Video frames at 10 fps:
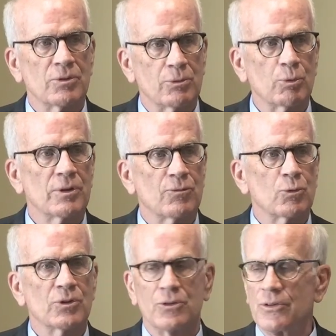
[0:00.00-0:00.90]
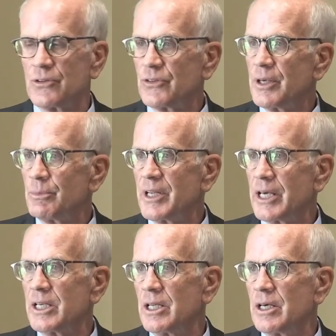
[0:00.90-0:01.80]
twenty-four to the same
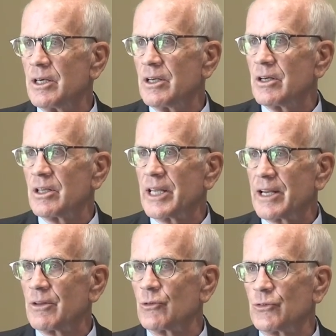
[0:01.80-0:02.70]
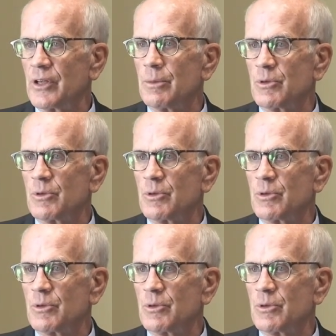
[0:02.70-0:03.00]
date. A lot of those same